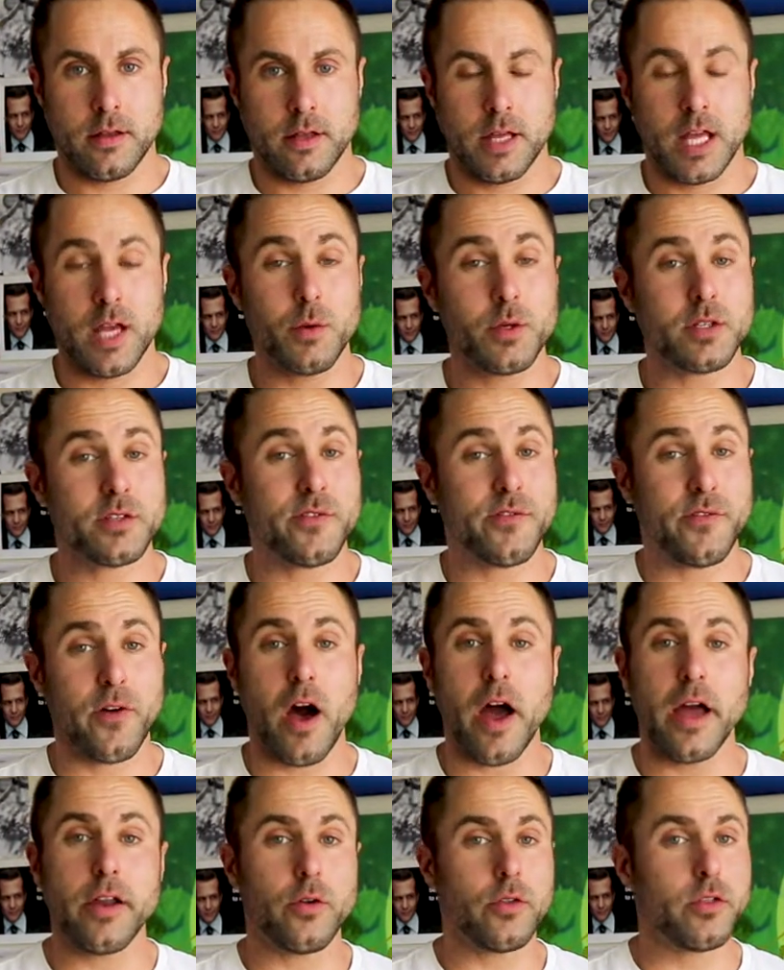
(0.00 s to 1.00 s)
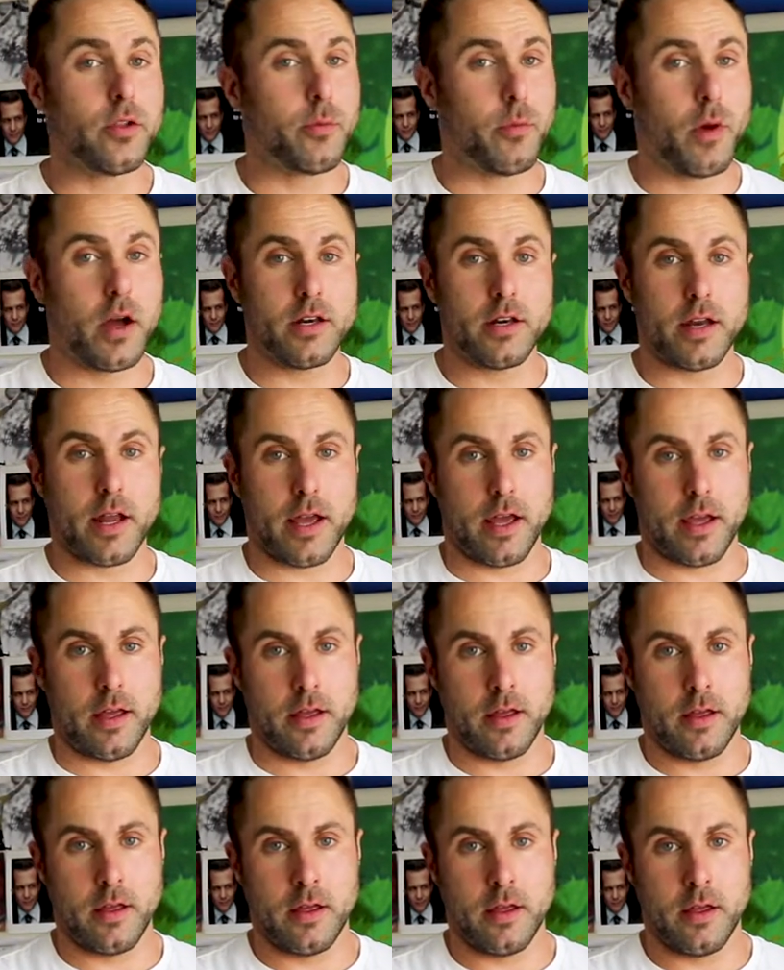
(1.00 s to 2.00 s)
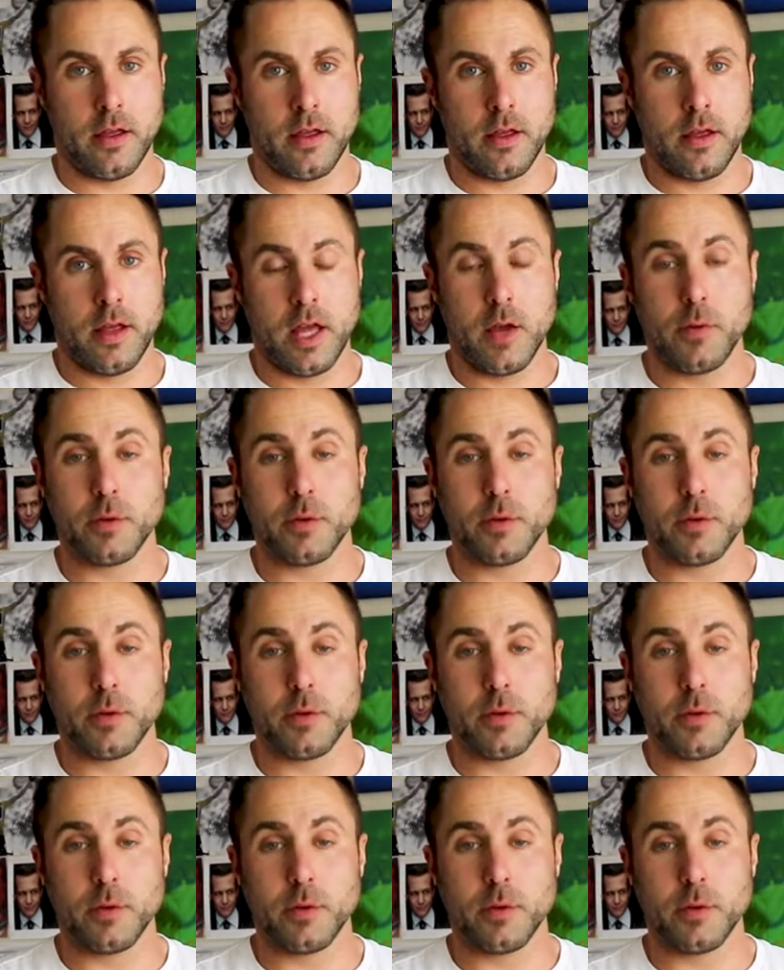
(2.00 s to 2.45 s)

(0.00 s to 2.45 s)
He was fine on the Monday. He